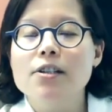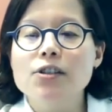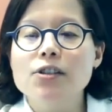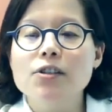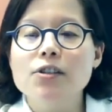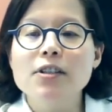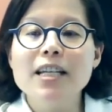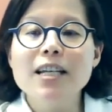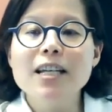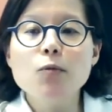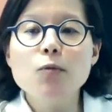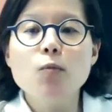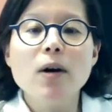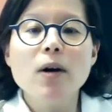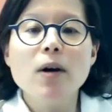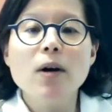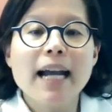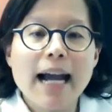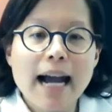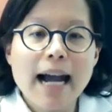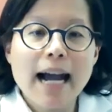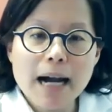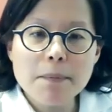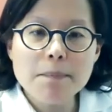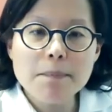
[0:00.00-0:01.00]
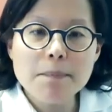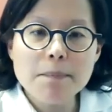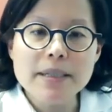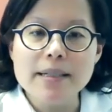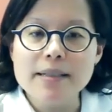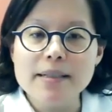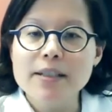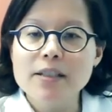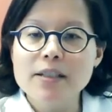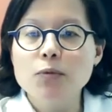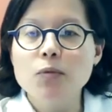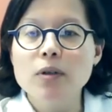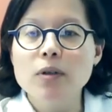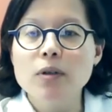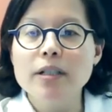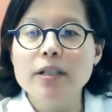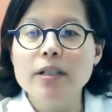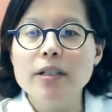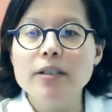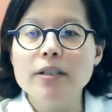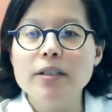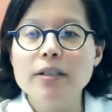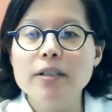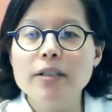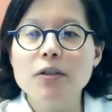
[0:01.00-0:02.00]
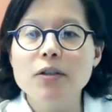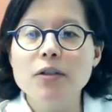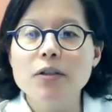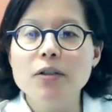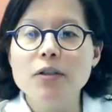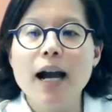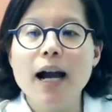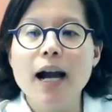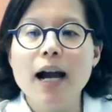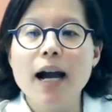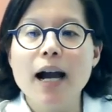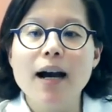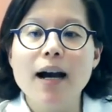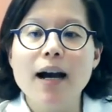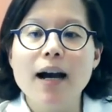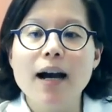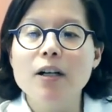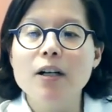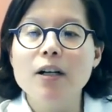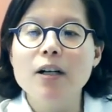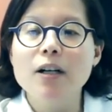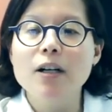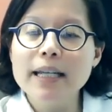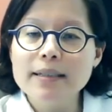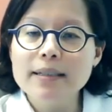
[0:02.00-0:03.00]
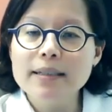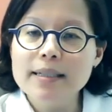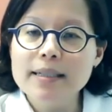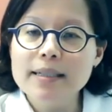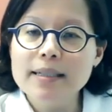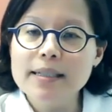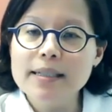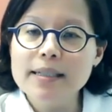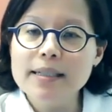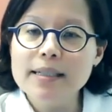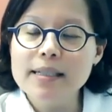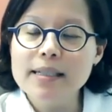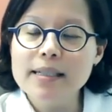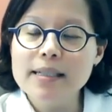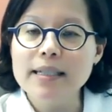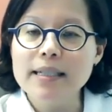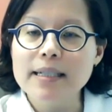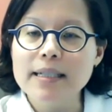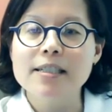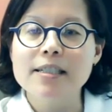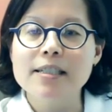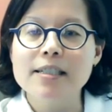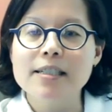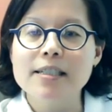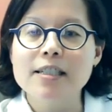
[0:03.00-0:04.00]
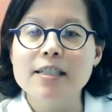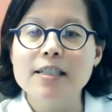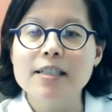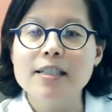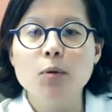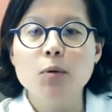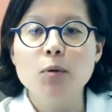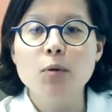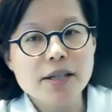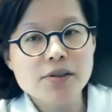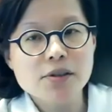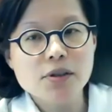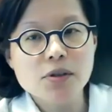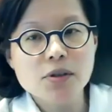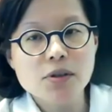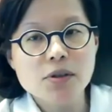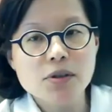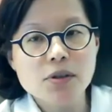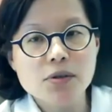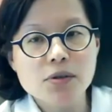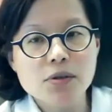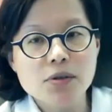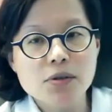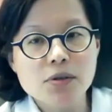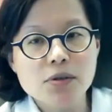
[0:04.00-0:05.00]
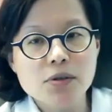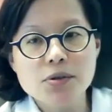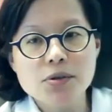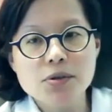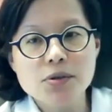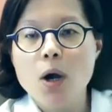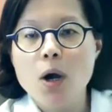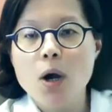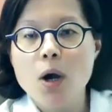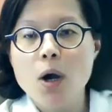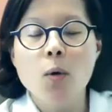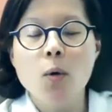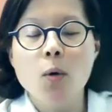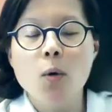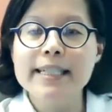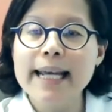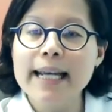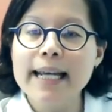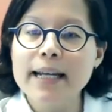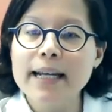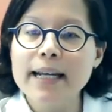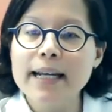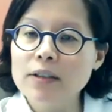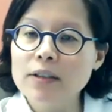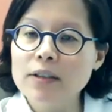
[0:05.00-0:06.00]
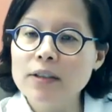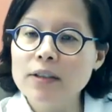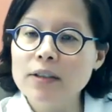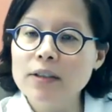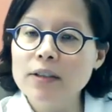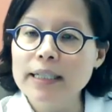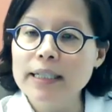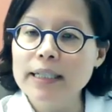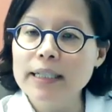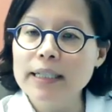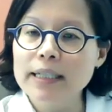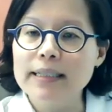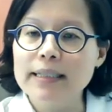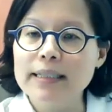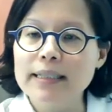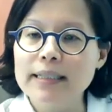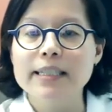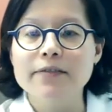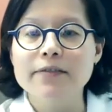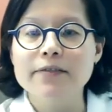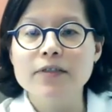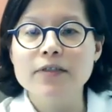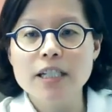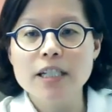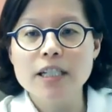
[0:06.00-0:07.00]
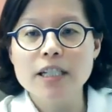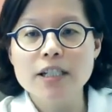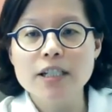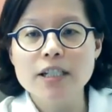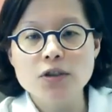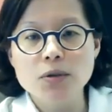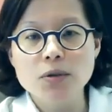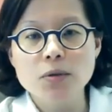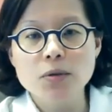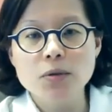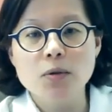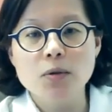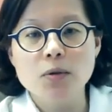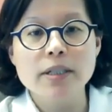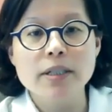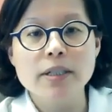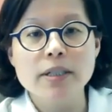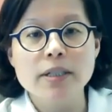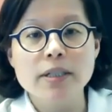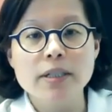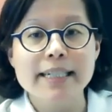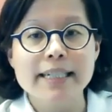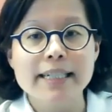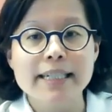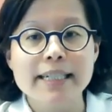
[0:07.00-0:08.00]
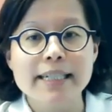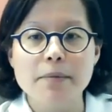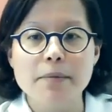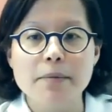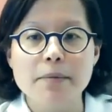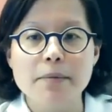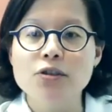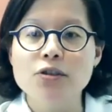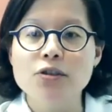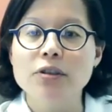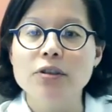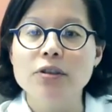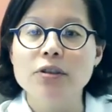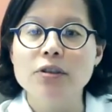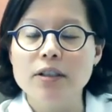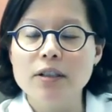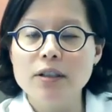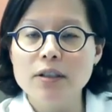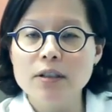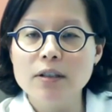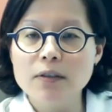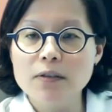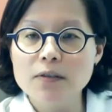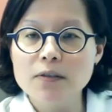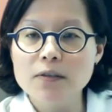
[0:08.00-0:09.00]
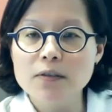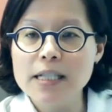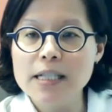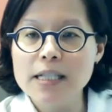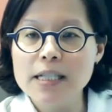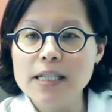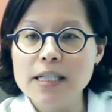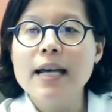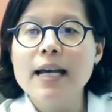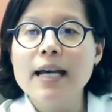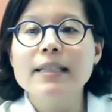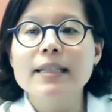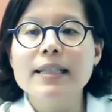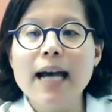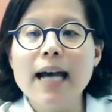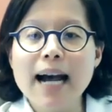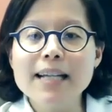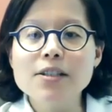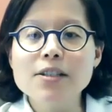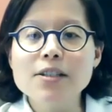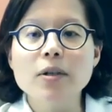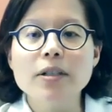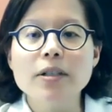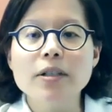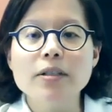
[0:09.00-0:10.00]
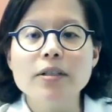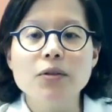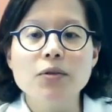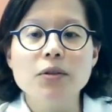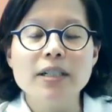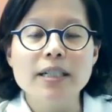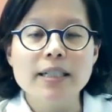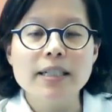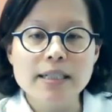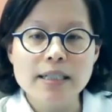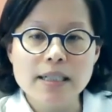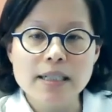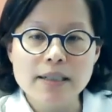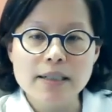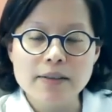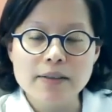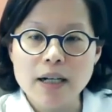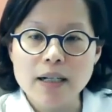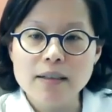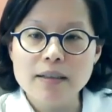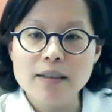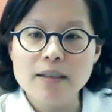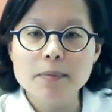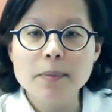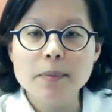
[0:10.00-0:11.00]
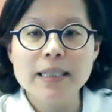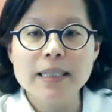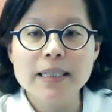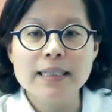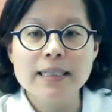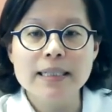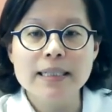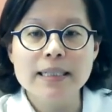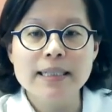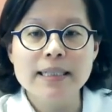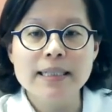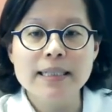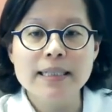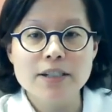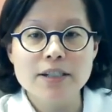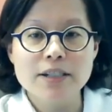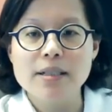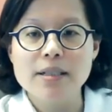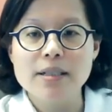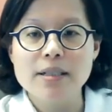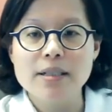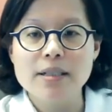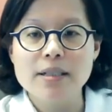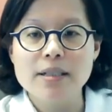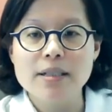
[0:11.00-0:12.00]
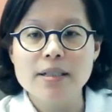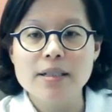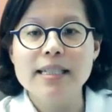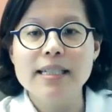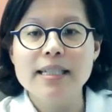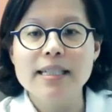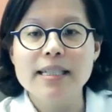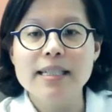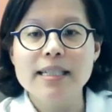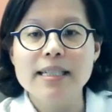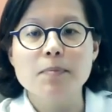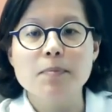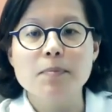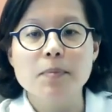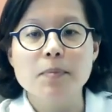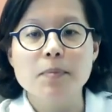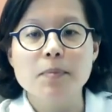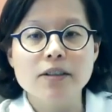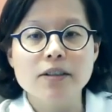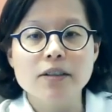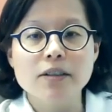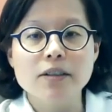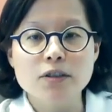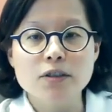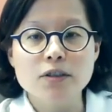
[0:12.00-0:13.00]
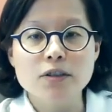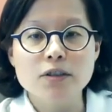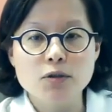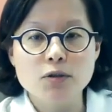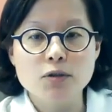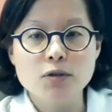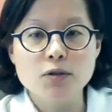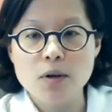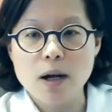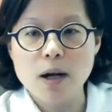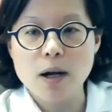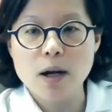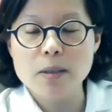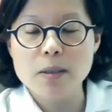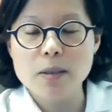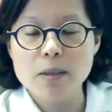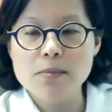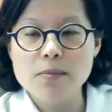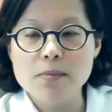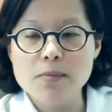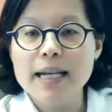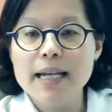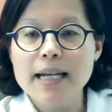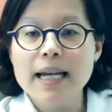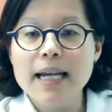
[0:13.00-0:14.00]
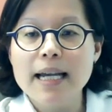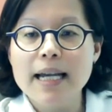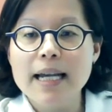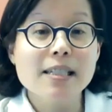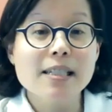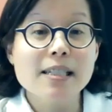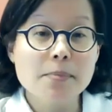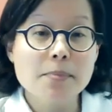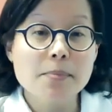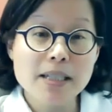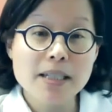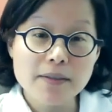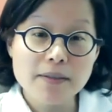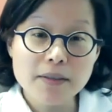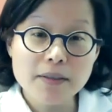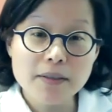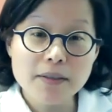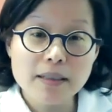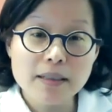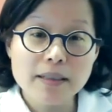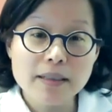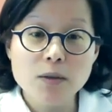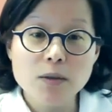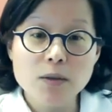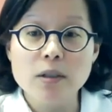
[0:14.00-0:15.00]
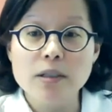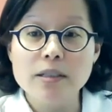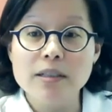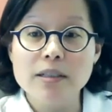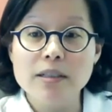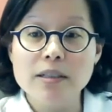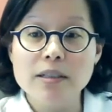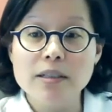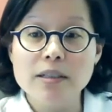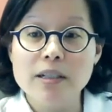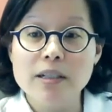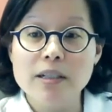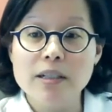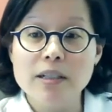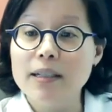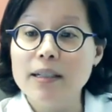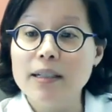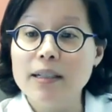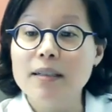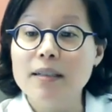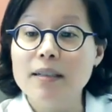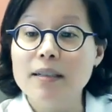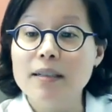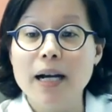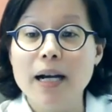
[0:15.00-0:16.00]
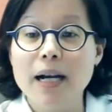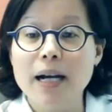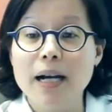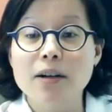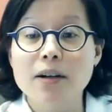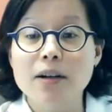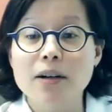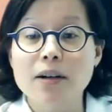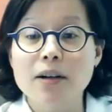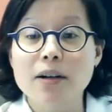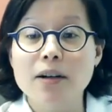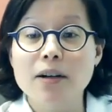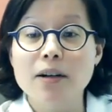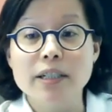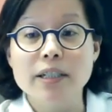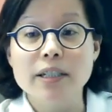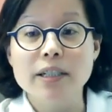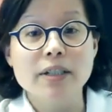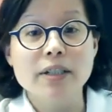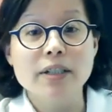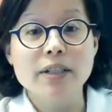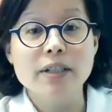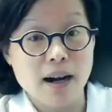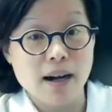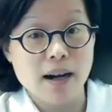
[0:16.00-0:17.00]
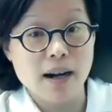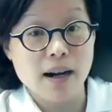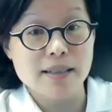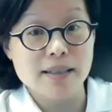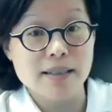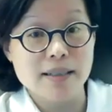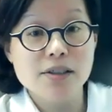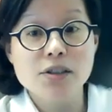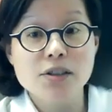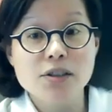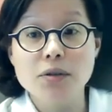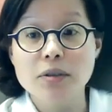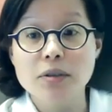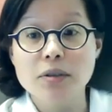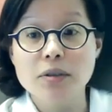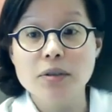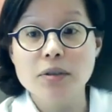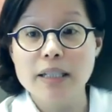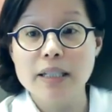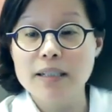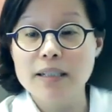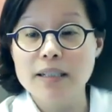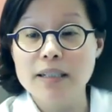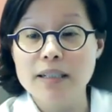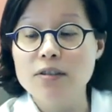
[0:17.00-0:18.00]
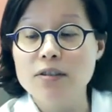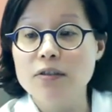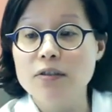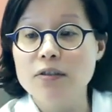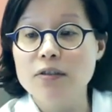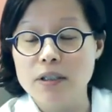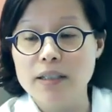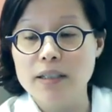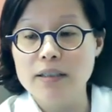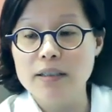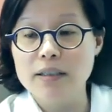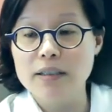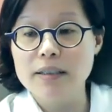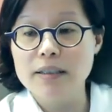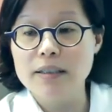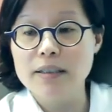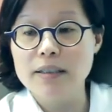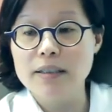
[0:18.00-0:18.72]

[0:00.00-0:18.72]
So then what happens when you have a weakness in the support muscles or a tear in the connective tissue or damage to the nerves? That's when you can develop conditions such as bladder control problems. And specifically, we're talking about urinary incontinence, so leakage of urine.